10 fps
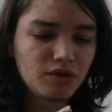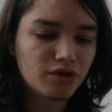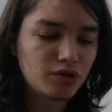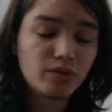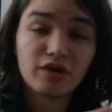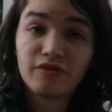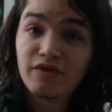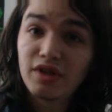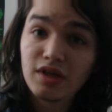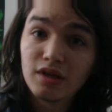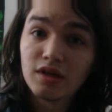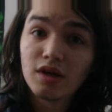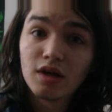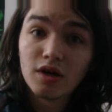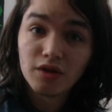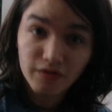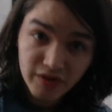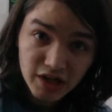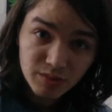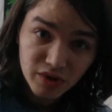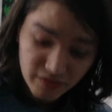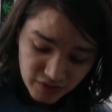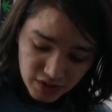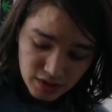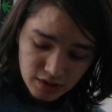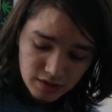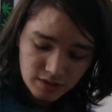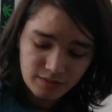their Twitter feed, their Facebook feed.